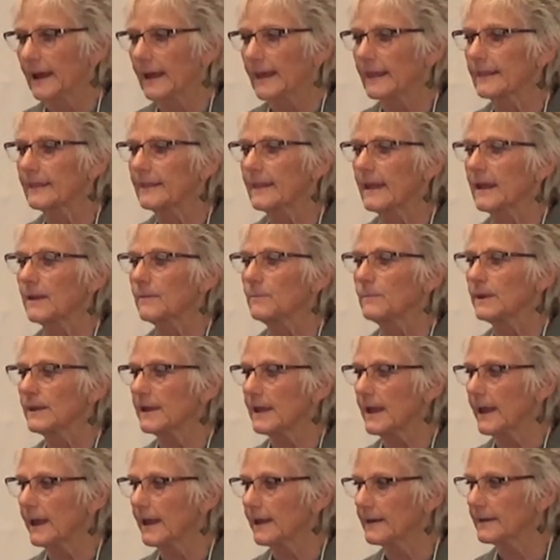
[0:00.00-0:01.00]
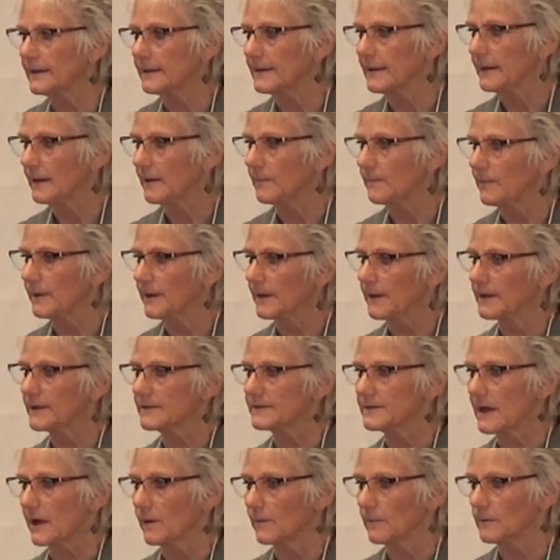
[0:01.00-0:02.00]
they beheaded him
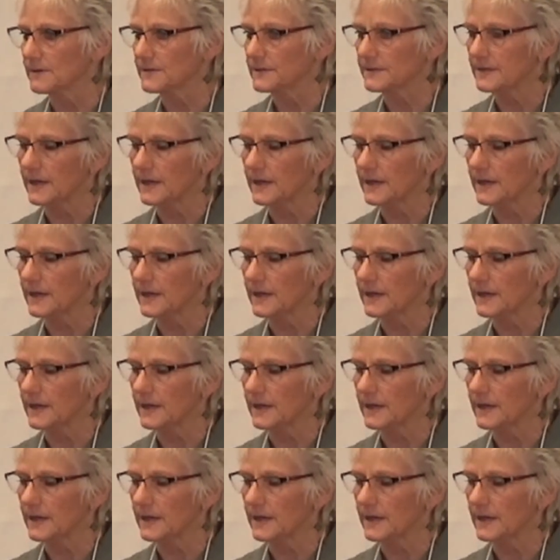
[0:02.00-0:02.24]
because that was